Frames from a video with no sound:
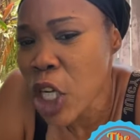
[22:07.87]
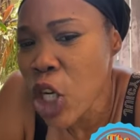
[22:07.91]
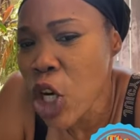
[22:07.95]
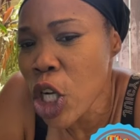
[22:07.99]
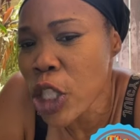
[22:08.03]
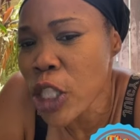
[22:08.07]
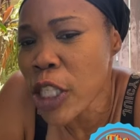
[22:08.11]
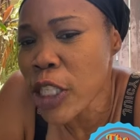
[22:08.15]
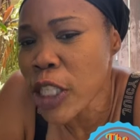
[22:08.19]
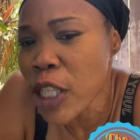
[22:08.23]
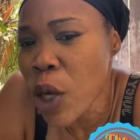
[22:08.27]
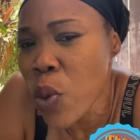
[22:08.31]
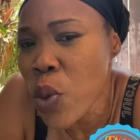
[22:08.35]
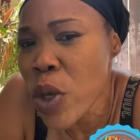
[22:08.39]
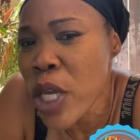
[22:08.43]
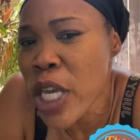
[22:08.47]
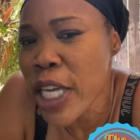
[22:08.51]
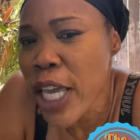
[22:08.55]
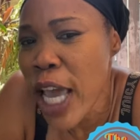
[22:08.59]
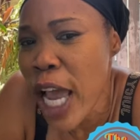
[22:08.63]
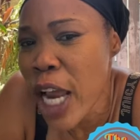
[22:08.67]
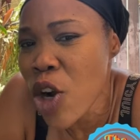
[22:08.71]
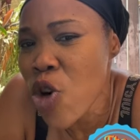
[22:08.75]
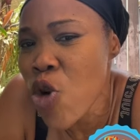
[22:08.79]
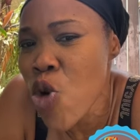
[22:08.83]
So you know things that
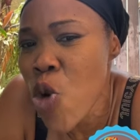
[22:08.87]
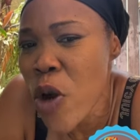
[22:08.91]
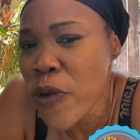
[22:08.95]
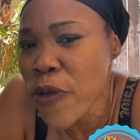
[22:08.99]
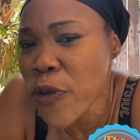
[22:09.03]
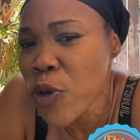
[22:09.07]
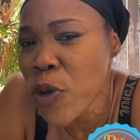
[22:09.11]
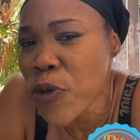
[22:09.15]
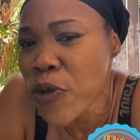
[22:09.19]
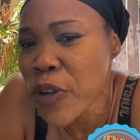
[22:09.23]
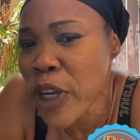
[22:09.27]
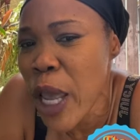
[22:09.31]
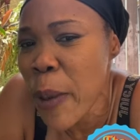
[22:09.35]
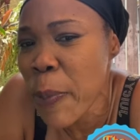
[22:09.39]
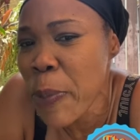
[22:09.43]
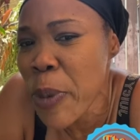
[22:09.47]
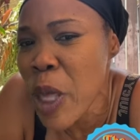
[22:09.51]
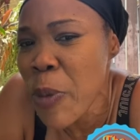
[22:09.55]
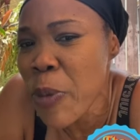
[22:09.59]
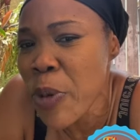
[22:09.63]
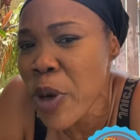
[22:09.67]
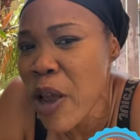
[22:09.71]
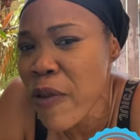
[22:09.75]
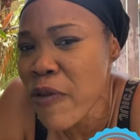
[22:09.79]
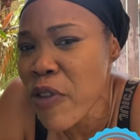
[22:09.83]
we can know what we do for get the
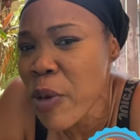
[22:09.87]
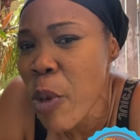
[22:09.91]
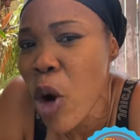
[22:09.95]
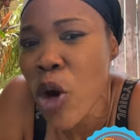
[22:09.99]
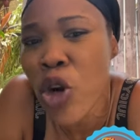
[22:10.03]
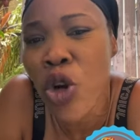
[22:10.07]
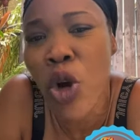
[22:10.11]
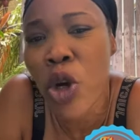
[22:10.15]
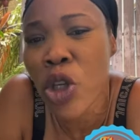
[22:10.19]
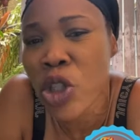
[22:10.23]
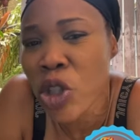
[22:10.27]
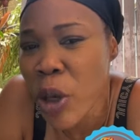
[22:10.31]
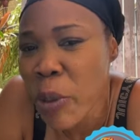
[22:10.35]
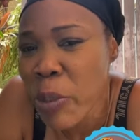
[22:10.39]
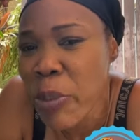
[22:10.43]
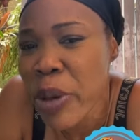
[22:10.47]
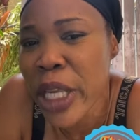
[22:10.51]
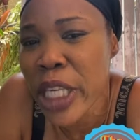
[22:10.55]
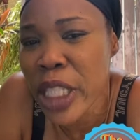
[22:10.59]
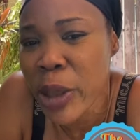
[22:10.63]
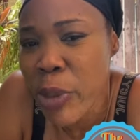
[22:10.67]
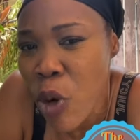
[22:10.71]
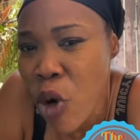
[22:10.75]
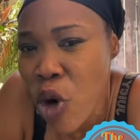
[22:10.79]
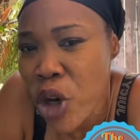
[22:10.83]
people them for burn down
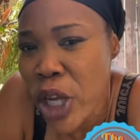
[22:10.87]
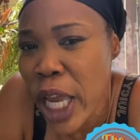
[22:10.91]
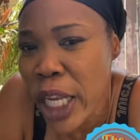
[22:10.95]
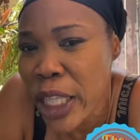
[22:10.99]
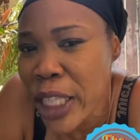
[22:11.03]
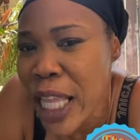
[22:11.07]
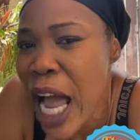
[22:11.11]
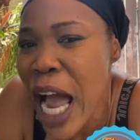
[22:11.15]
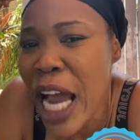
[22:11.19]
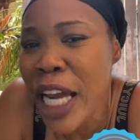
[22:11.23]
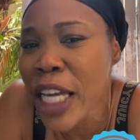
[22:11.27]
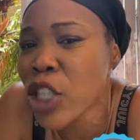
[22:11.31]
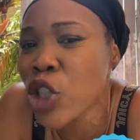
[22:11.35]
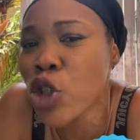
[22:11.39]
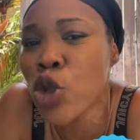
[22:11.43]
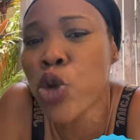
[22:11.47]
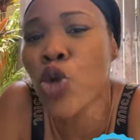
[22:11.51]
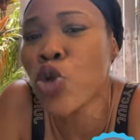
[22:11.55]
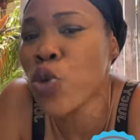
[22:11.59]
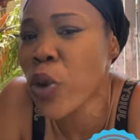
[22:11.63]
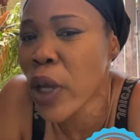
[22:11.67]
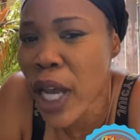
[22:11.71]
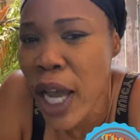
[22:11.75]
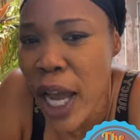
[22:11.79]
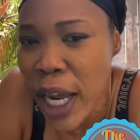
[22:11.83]
someplace, boy. Yeah. Talk the
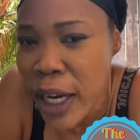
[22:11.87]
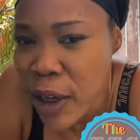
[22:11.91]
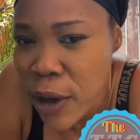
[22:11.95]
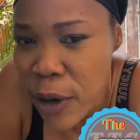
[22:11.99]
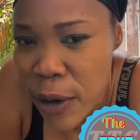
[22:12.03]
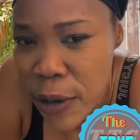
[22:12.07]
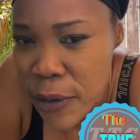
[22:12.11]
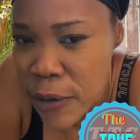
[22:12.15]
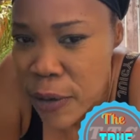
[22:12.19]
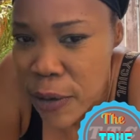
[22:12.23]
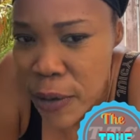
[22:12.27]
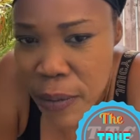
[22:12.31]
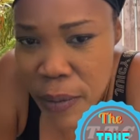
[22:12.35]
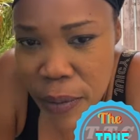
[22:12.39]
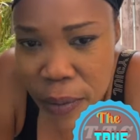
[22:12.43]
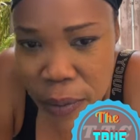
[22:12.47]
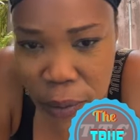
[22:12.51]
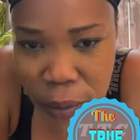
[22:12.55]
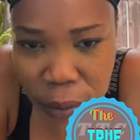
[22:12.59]
truth where God love.